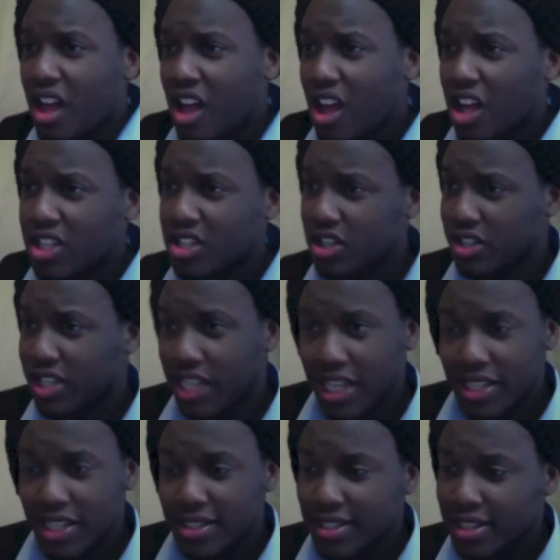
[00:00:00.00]
I saw
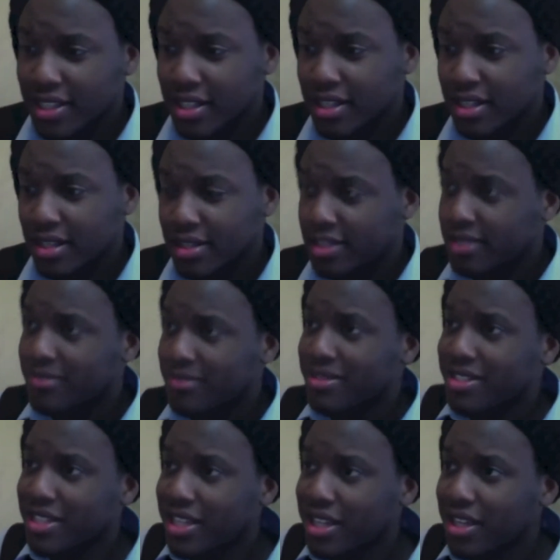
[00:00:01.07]
dancing, lip
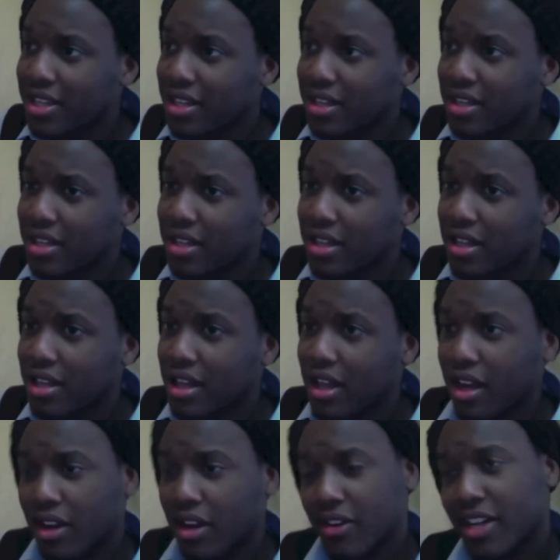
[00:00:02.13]
syncing,
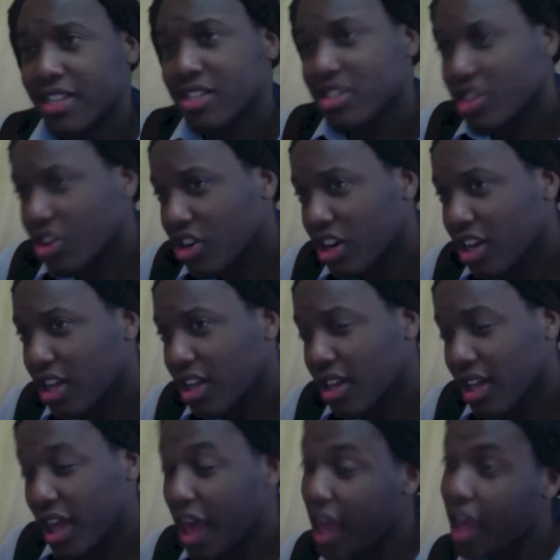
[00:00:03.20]
a great story,
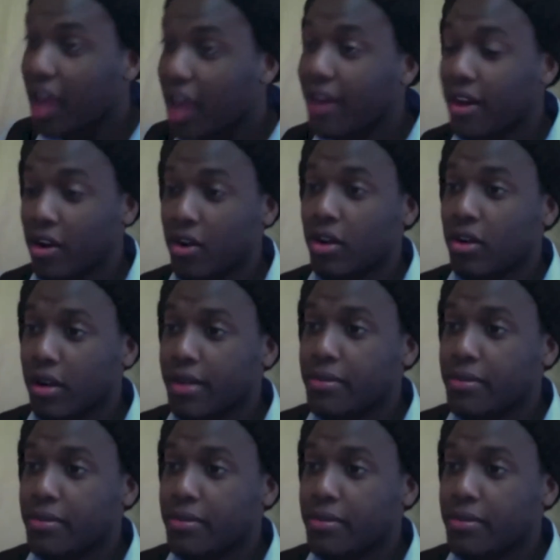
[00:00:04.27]
and heard great